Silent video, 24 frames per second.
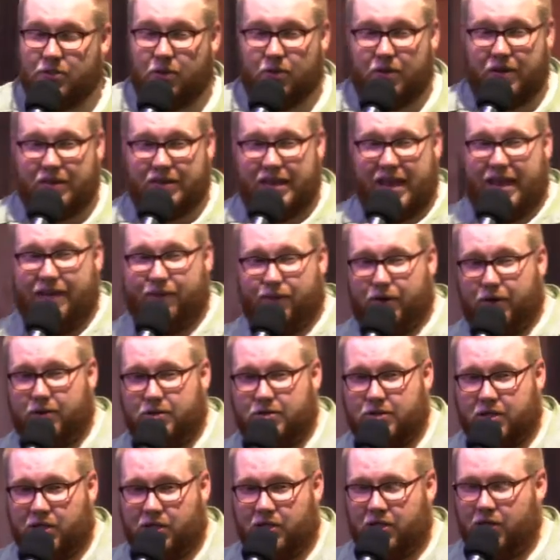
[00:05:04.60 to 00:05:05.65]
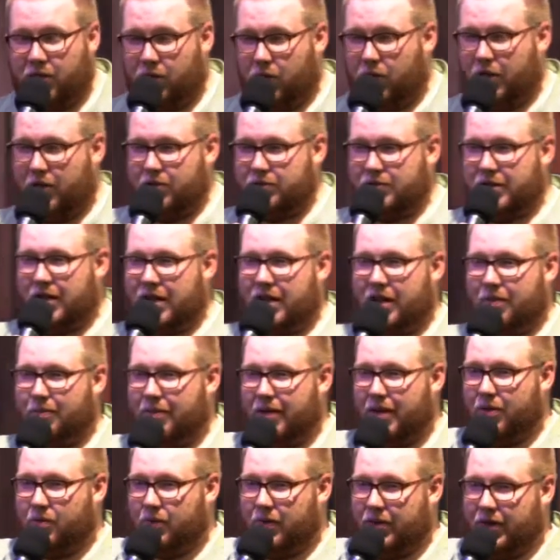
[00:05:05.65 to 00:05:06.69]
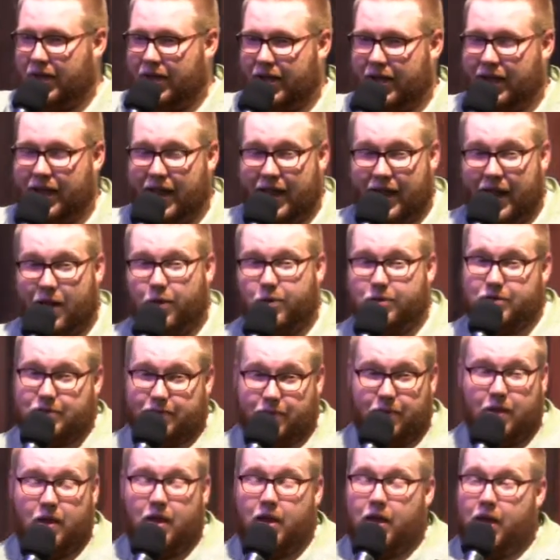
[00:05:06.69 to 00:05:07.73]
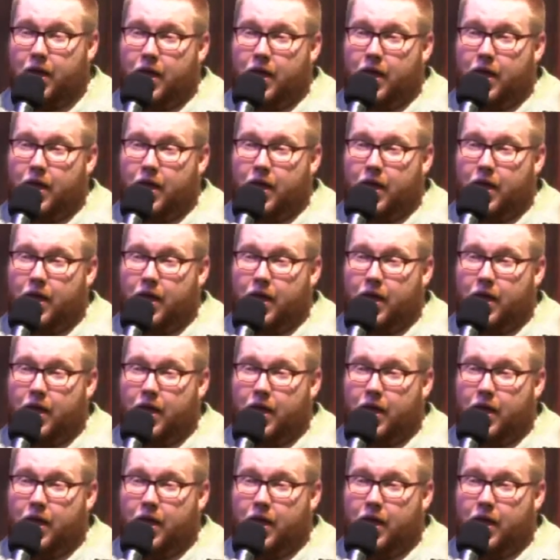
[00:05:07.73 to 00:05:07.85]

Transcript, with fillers: So I read that version while I was laying in bed one night and I was